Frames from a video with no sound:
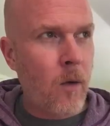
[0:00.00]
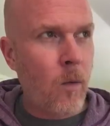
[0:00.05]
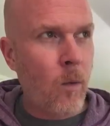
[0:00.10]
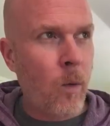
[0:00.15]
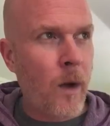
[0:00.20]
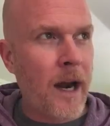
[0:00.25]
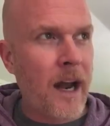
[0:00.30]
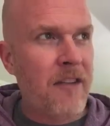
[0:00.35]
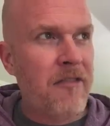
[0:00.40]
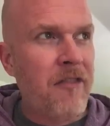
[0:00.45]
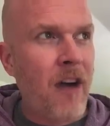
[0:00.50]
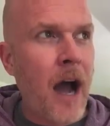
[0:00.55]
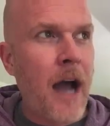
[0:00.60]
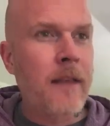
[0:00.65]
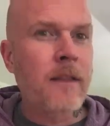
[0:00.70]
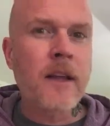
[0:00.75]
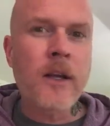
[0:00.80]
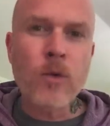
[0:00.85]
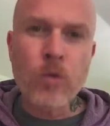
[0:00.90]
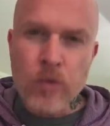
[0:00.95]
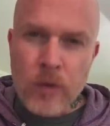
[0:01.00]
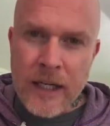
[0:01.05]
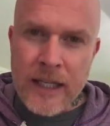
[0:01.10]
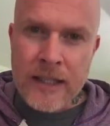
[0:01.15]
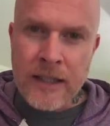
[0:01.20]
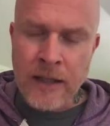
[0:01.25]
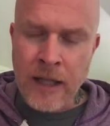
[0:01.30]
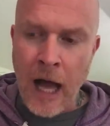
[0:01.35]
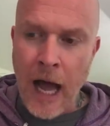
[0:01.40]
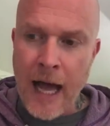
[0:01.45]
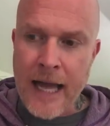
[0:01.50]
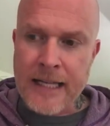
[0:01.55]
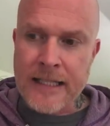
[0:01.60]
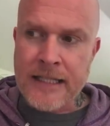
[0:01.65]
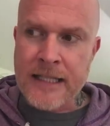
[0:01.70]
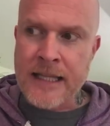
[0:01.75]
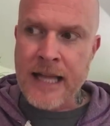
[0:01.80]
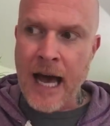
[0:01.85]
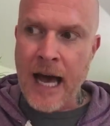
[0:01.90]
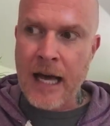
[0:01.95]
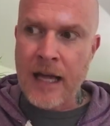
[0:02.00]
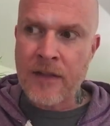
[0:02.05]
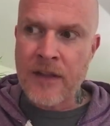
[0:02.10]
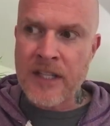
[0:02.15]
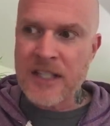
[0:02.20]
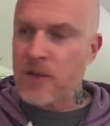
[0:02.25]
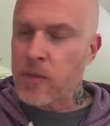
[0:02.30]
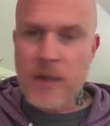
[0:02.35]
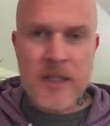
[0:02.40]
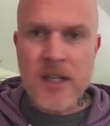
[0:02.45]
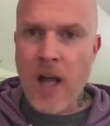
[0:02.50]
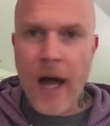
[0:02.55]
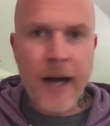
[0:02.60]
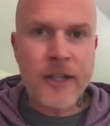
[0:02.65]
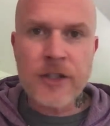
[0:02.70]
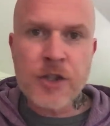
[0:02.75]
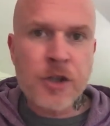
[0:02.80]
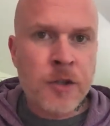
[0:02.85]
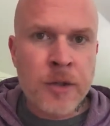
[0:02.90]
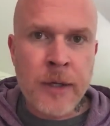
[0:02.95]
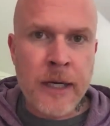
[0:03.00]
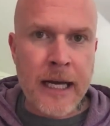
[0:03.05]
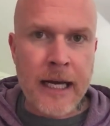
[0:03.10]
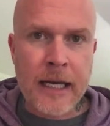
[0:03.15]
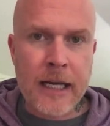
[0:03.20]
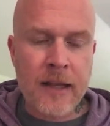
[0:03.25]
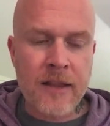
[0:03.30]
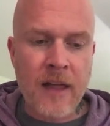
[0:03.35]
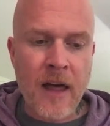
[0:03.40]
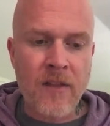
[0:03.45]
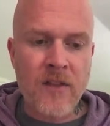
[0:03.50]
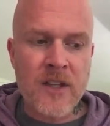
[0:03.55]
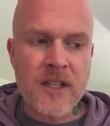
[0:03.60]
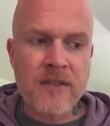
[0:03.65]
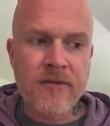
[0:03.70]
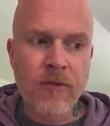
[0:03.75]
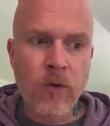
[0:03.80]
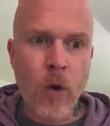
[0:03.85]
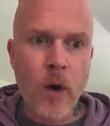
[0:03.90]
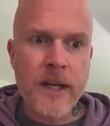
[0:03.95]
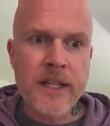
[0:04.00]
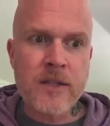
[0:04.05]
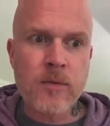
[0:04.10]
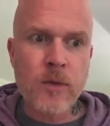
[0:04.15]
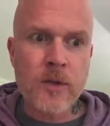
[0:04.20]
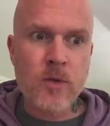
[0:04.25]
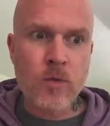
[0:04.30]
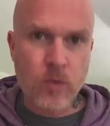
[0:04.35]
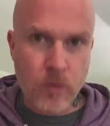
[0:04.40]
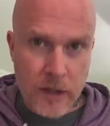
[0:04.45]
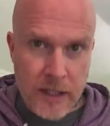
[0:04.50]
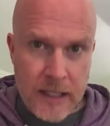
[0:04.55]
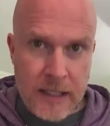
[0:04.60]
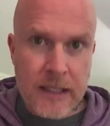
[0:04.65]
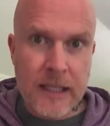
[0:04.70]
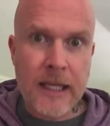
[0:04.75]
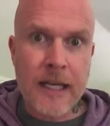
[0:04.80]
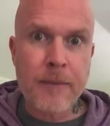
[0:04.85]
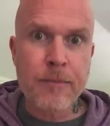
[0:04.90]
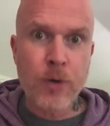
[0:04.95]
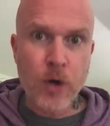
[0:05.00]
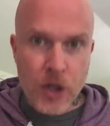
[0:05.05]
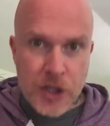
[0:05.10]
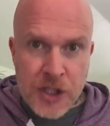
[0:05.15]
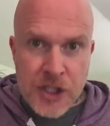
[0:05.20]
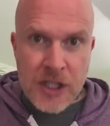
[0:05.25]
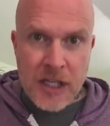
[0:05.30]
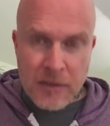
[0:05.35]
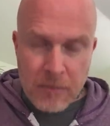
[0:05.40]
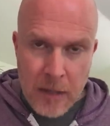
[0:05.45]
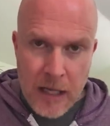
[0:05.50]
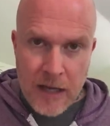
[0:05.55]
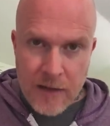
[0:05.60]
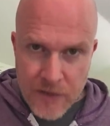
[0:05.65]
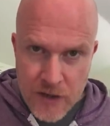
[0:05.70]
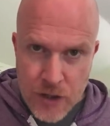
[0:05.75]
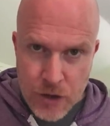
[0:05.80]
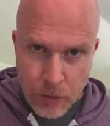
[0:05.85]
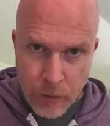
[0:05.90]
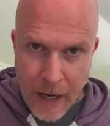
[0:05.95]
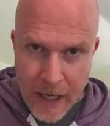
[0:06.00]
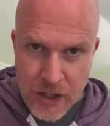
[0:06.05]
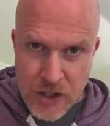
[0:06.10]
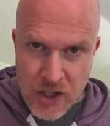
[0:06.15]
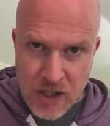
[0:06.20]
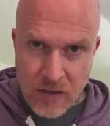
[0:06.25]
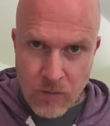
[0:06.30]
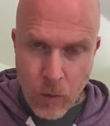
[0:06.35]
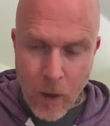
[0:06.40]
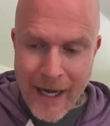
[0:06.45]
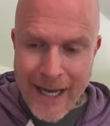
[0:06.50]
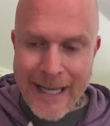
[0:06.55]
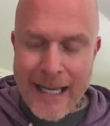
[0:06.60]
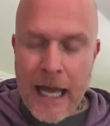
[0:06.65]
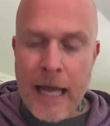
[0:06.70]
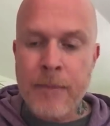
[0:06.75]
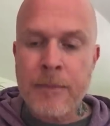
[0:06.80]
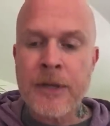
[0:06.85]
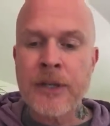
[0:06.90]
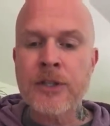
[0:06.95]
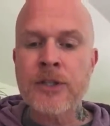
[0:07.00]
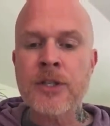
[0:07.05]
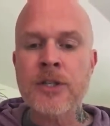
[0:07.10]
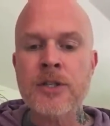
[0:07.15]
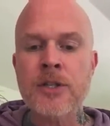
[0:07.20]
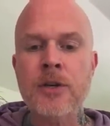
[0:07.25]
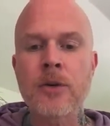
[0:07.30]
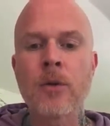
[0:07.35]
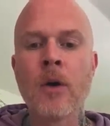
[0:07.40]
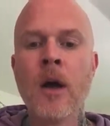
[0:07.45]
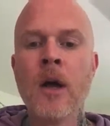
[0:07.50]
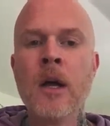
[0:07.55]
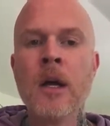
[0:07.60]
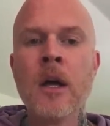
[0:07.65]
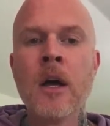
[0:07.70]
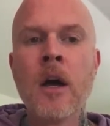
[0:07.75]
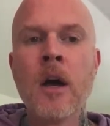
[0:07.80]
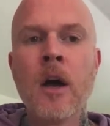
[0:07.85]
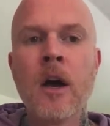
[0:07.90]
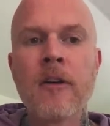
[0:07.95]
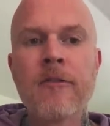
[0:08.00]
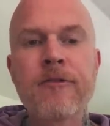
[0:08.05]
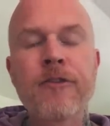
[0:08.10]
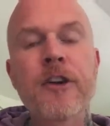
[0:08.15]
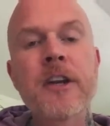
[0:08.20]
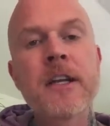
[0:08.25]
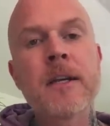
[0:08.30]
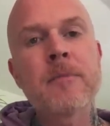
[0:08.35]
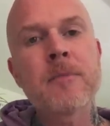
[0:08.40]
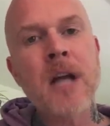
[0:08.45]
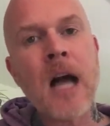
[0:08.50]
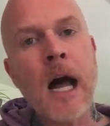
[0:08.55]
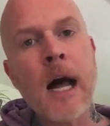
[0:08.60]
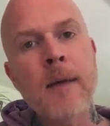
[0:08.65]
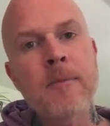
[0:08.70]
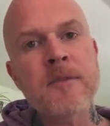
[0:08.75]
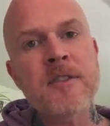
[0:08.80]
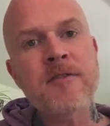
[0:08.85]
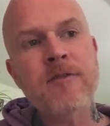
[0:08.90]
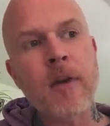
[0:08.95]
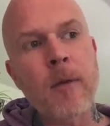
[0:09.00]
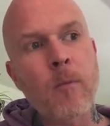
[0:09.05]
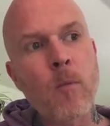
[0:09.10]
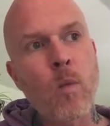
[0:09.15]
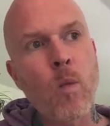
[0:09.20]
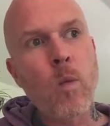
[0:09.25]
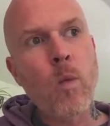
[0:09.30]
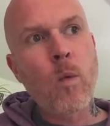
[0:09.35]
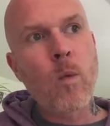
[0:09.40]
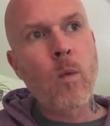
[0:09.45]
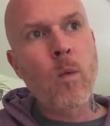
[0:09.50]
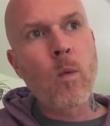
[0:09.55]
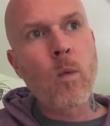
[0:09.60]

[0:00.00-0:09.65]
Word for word: when I finally realized that this was not a trick, that this voice was really pushing me in the direction of what I came here to do, Freedom comes from